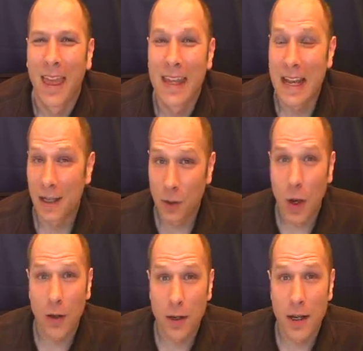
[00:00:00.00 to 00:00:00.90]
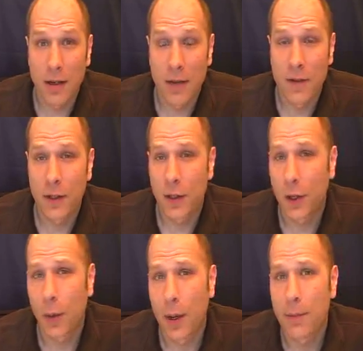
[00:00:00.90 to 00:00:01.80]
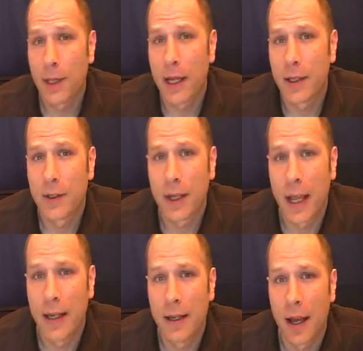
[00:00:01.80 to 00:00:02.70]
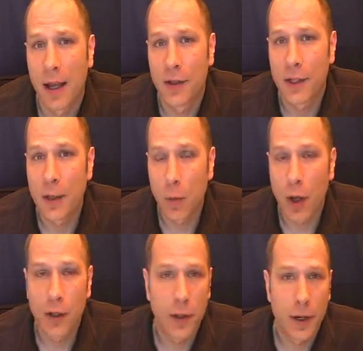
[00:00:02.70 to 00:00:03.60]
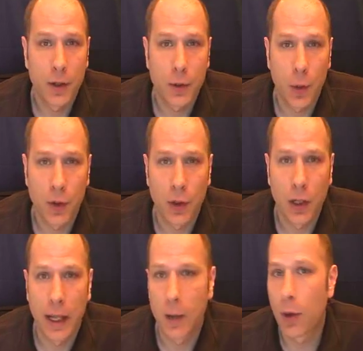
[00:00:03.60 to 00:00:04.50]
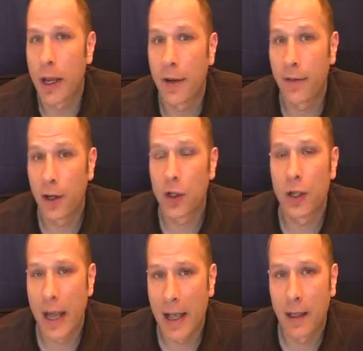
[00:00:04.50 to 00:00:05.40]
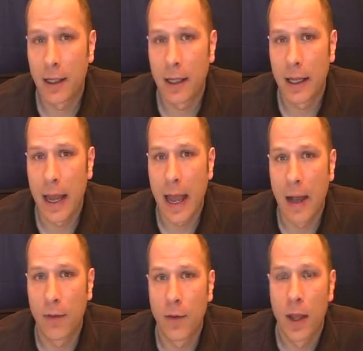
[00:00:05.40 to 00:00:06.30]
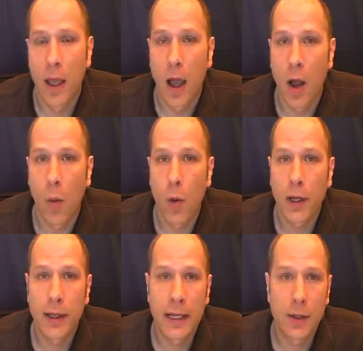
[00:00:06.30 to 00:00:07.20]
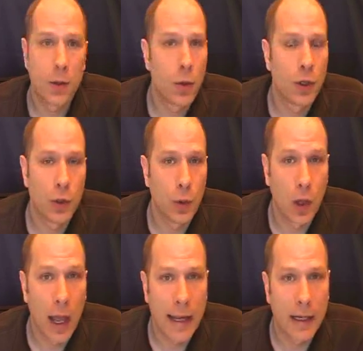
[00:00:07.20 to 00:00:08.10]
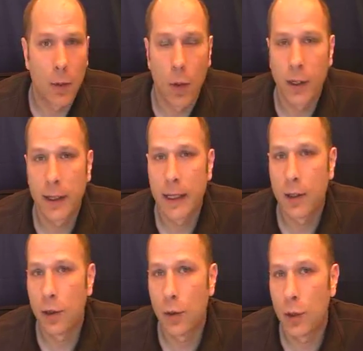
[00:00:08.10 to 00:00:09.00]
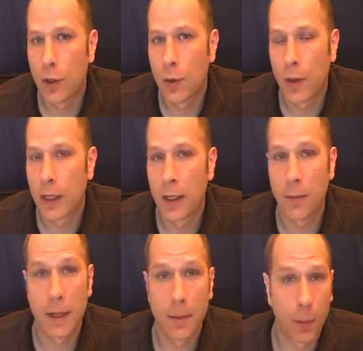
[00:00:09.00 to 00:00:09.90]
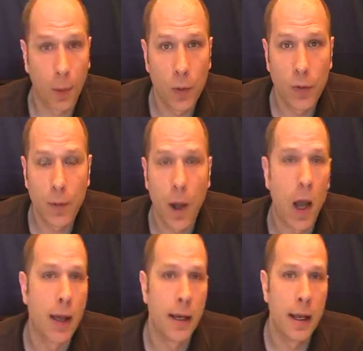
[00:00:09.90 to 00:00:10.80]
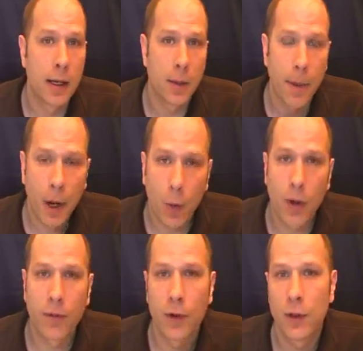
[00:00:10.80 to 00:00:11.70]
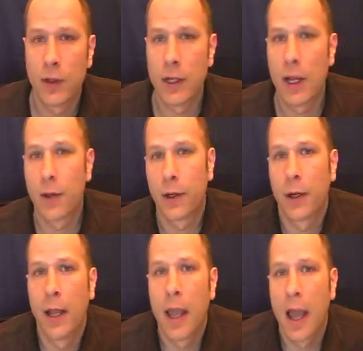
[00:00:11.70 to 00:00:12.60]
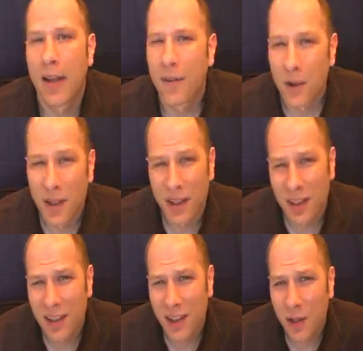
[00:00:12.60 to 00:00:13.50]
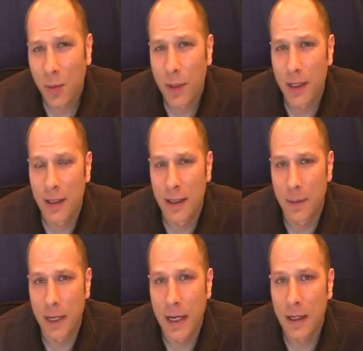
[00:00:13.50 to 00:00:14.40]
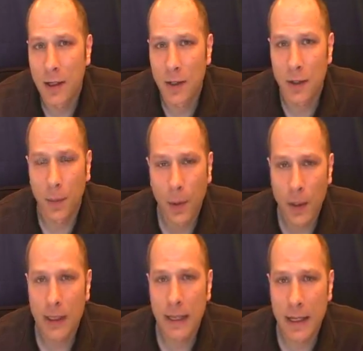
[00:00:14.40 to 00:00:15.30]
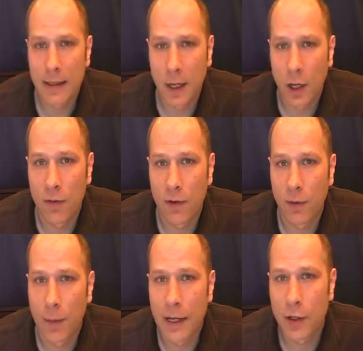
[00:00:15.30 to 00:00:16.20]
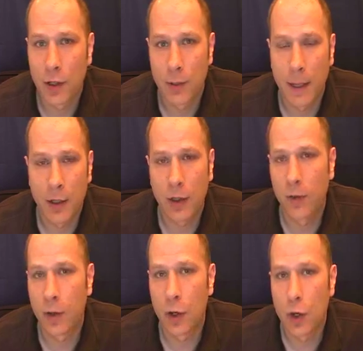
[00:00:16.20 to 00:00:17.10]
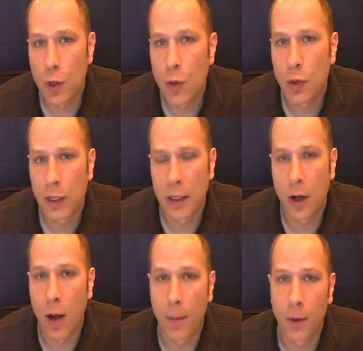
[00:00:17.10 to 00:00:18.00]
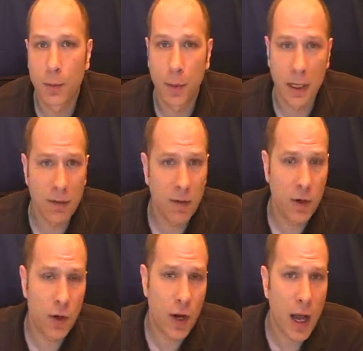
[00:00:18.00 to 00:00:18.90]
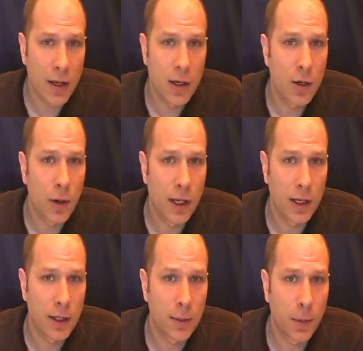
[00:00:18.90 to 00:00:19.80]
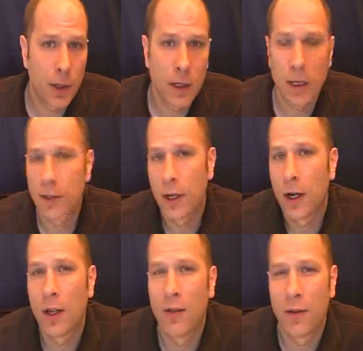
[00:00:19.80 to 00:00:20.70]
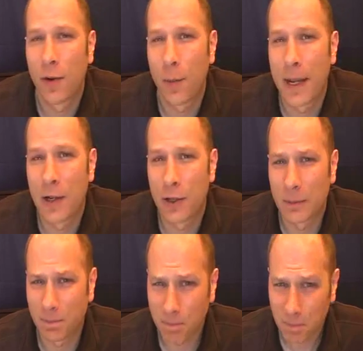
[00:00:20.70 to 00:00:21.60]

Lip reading: Yeah, and go out and visit their websites and see, what do their stores look like? What kind of functionality do they have? What do they do which you like? What do they do which you think can be improved upon? Compare one versus the other. At first, this is a little bit intimidating because it's a pretty dense area of information, especially if you're new to e-commerce. But even if you're not new, it's a pretty dense area of information.